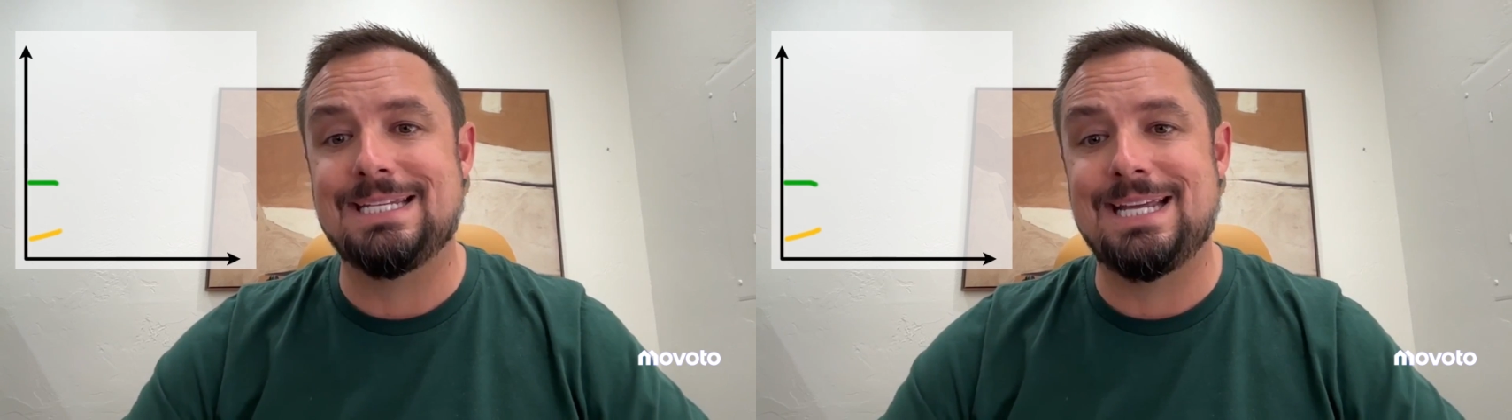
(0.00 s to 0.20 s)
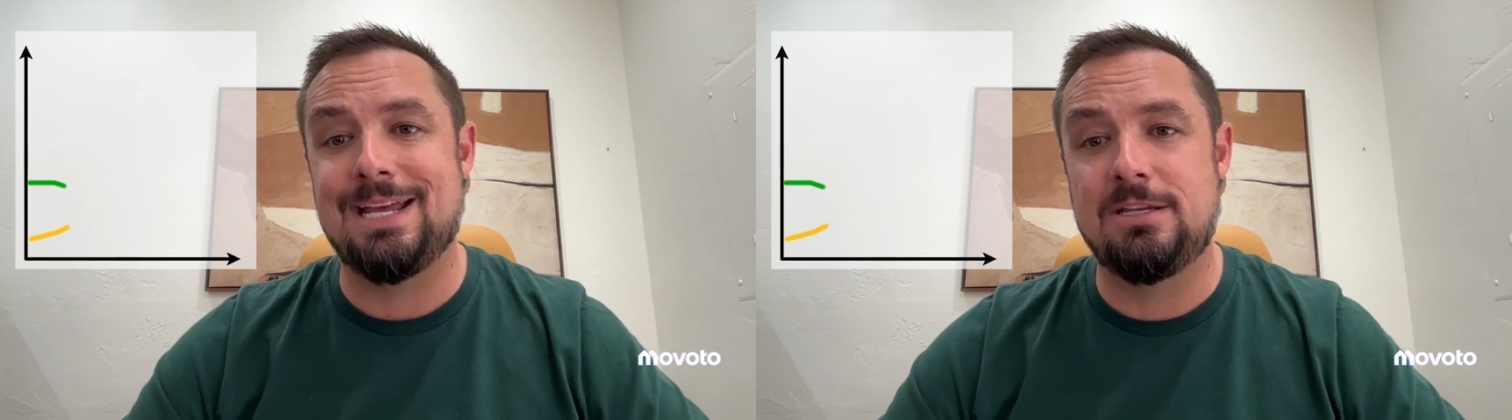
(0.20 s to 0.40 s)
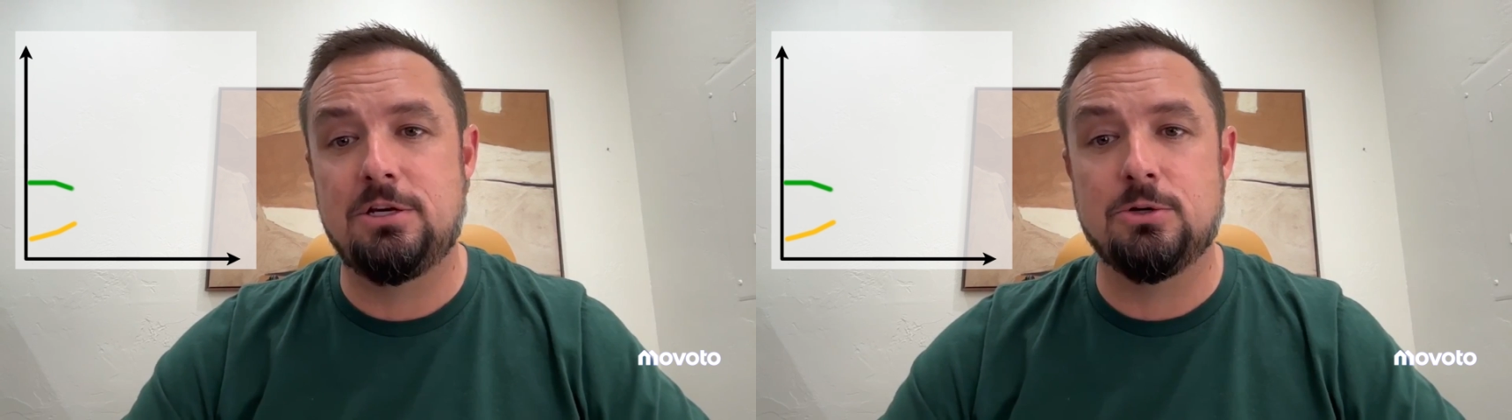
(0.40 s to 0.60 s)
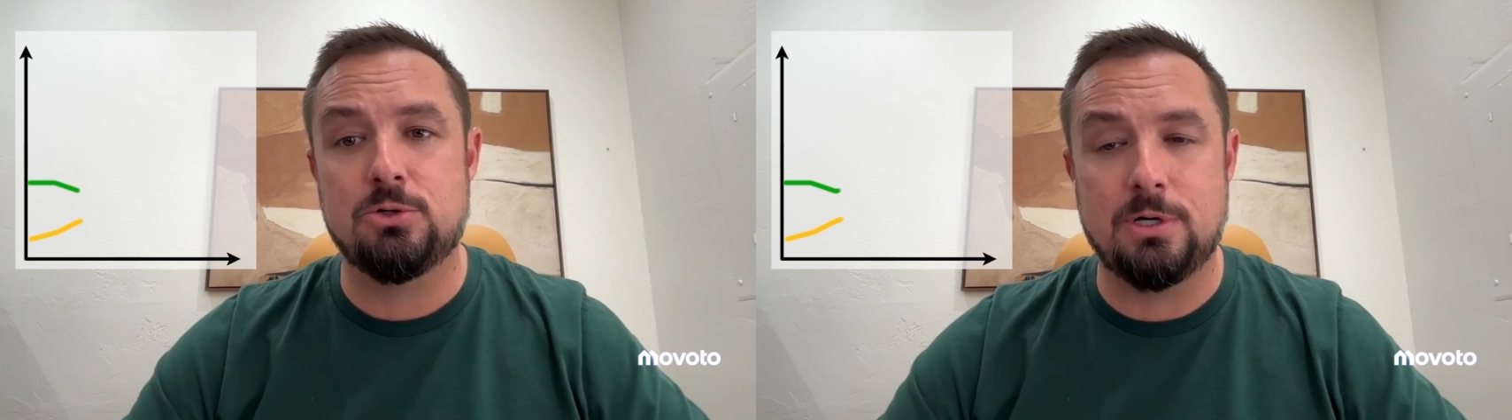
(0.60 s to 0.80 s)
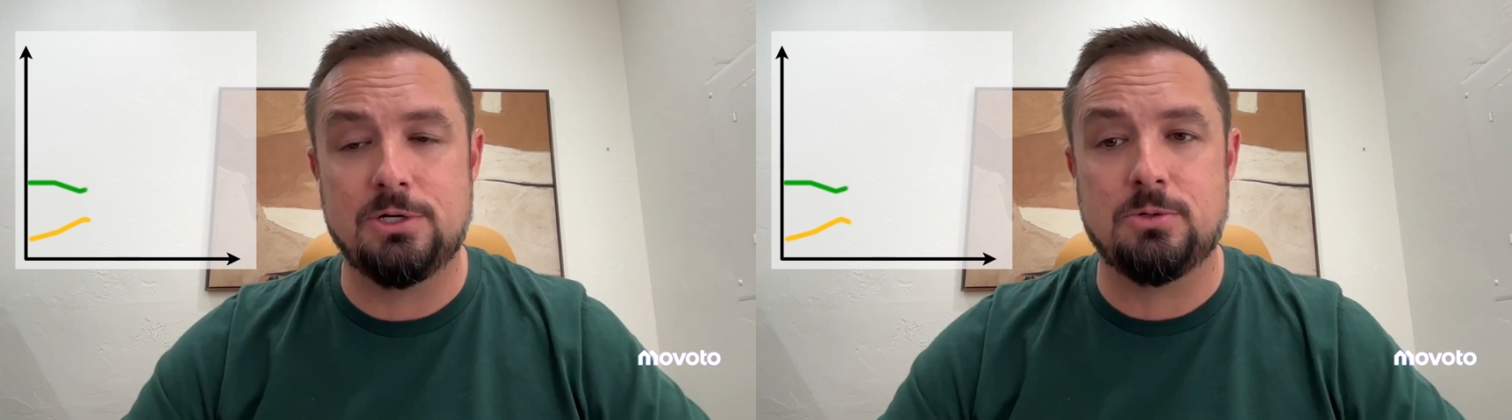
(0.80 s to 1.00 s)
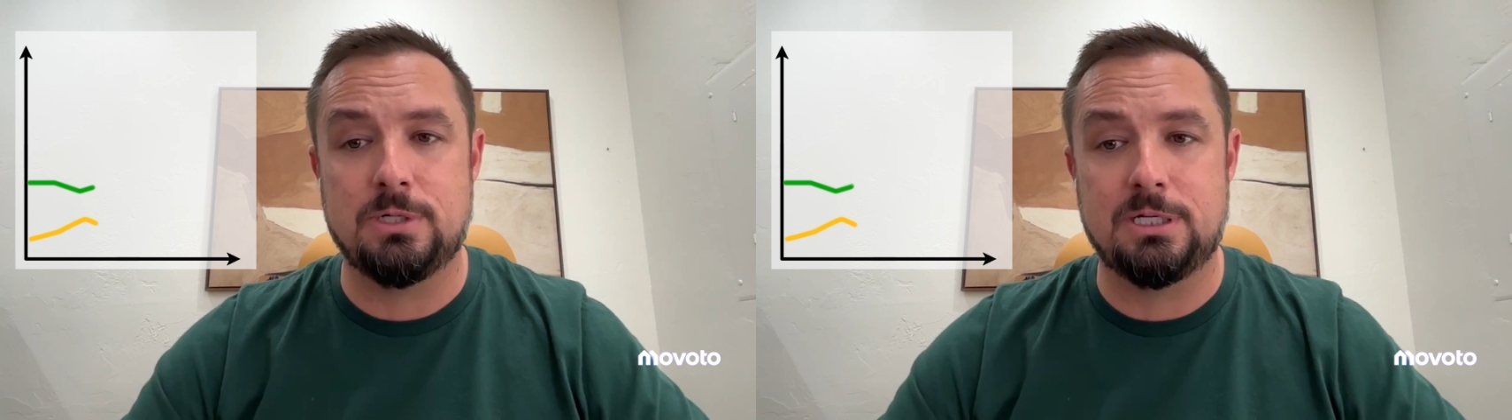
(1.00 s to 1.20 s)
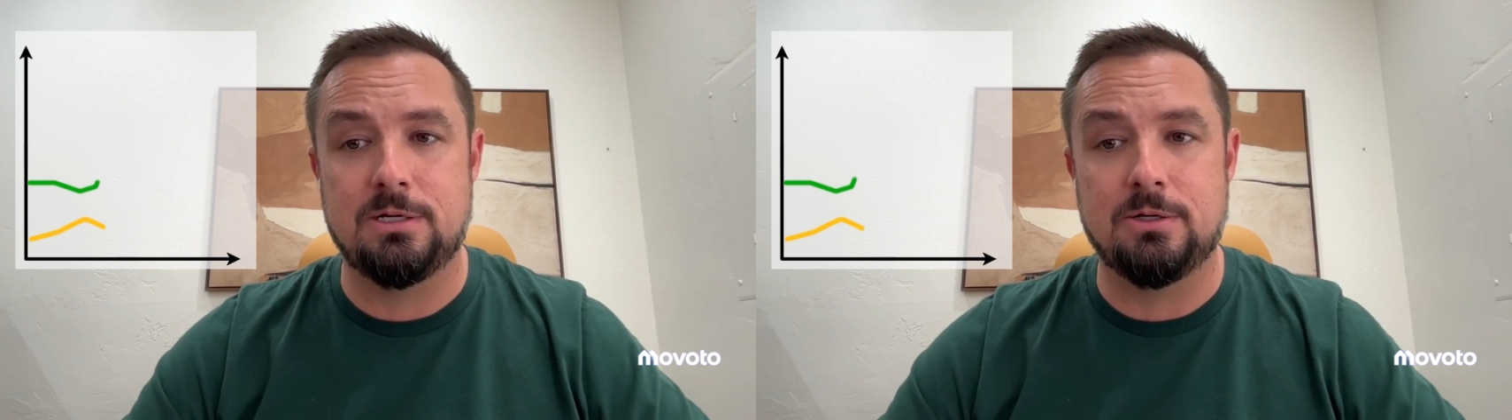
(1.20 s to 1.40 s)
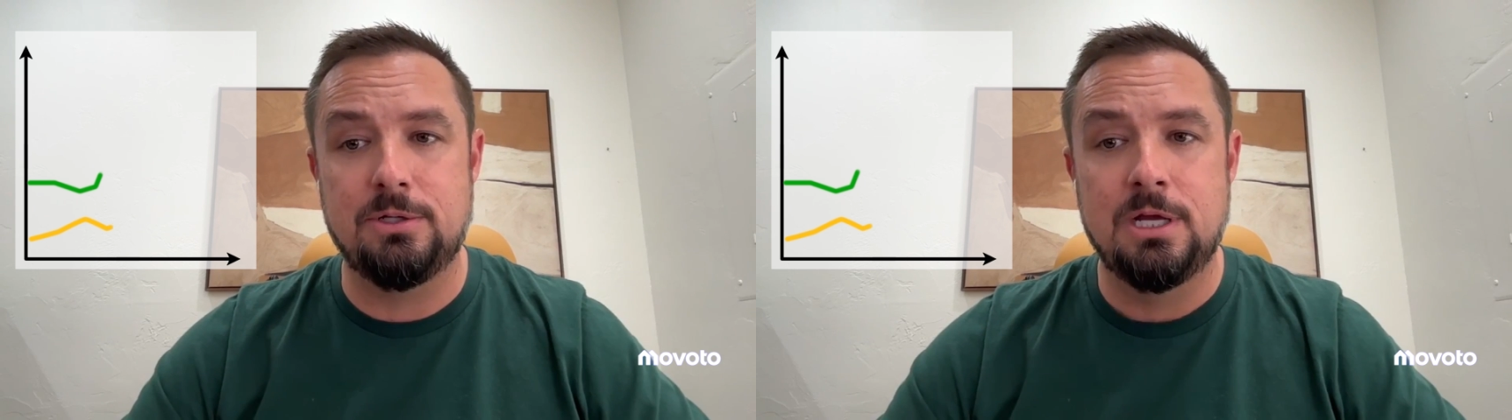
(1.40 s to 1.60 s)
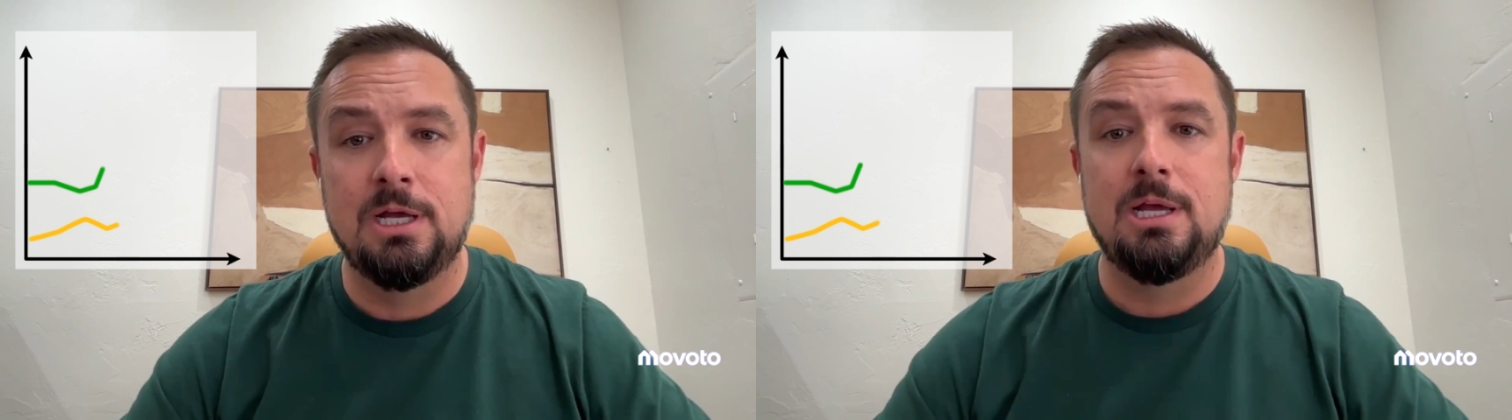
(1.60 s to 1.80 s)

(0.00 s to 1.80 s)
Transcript: 10-year Treasury yield